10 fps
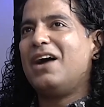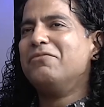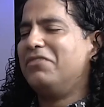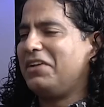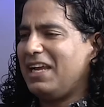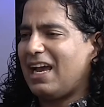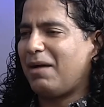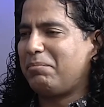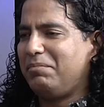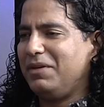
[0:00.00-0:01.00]
I'm very
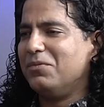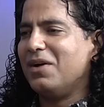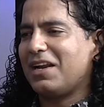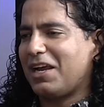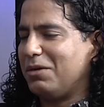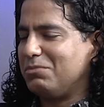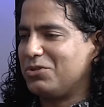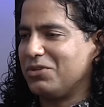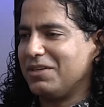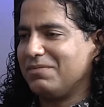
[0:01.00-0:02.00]
happy where I am
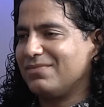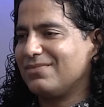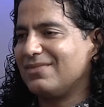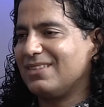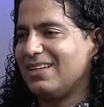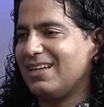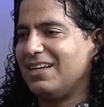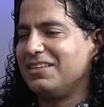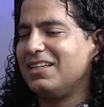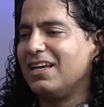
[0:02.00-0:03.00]
today.
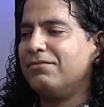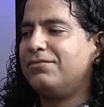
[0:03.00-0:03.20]
I think